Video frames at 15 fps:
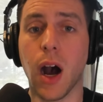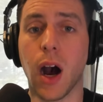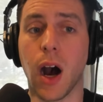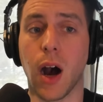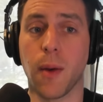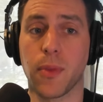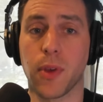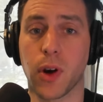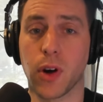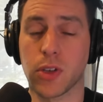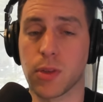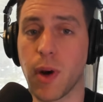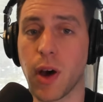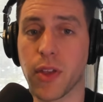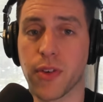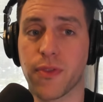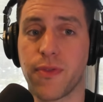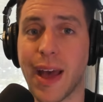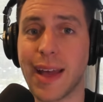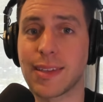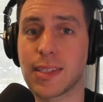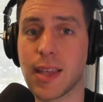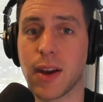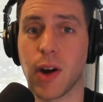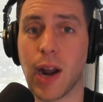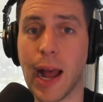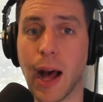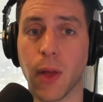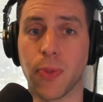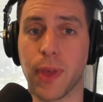There are some other vets that are
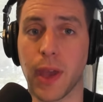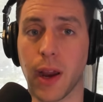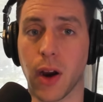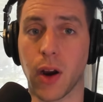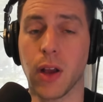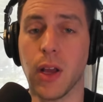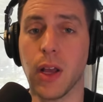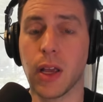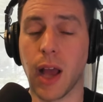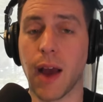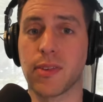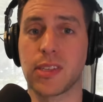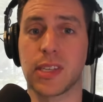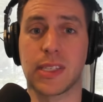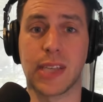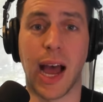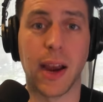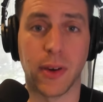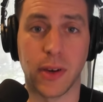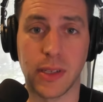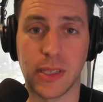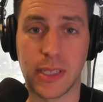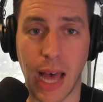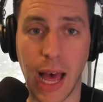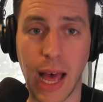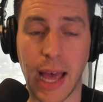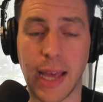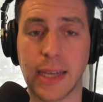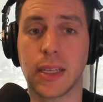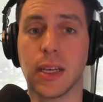out there. Obviously, Tyron
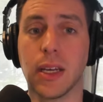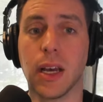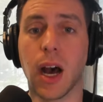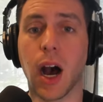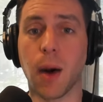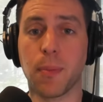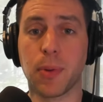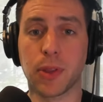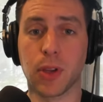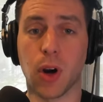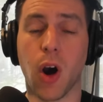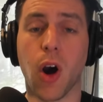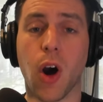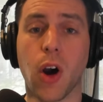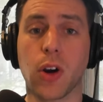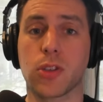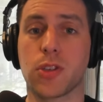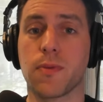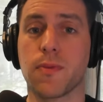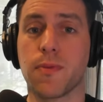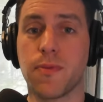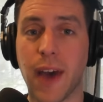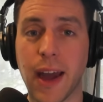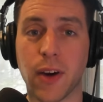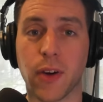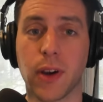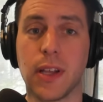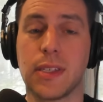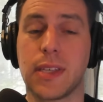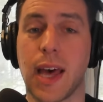signed. But there are some
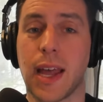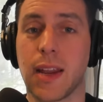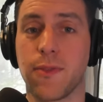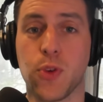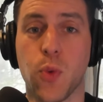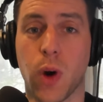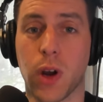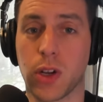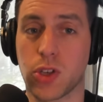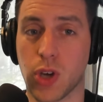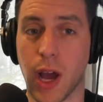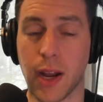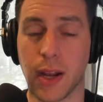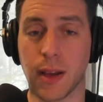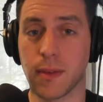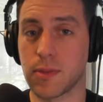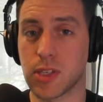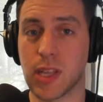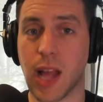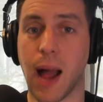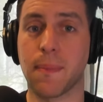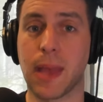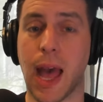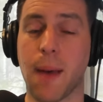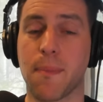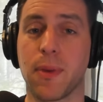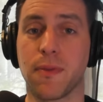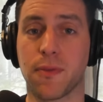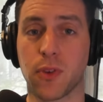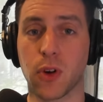veterans that if you want to try to
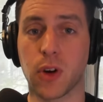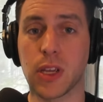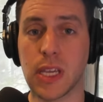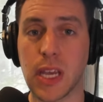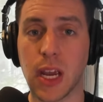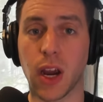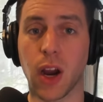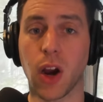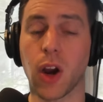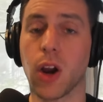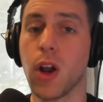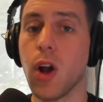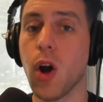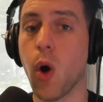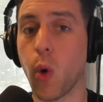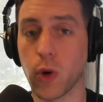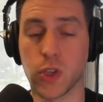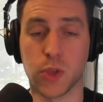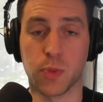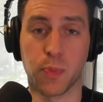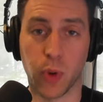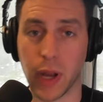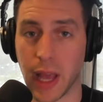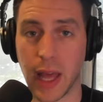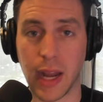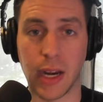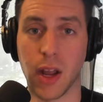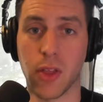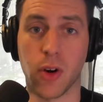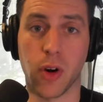stopgap it for a year or just bring
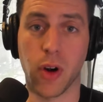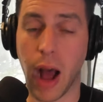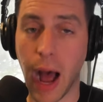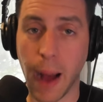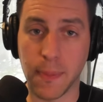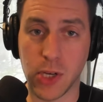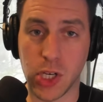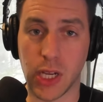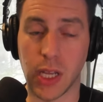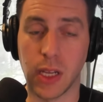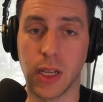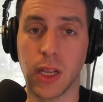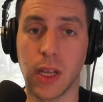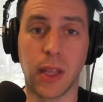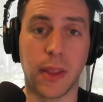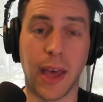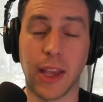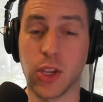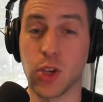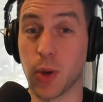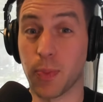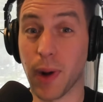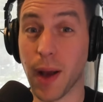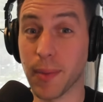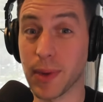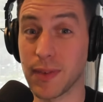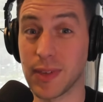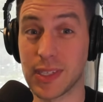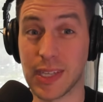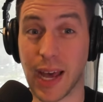in another option that you could
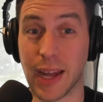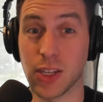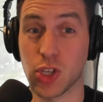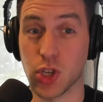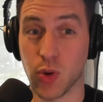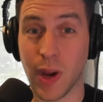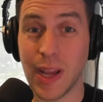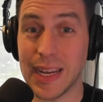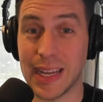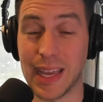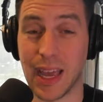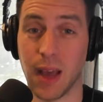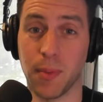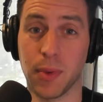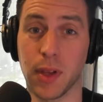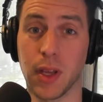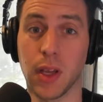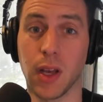probably even sign in training camp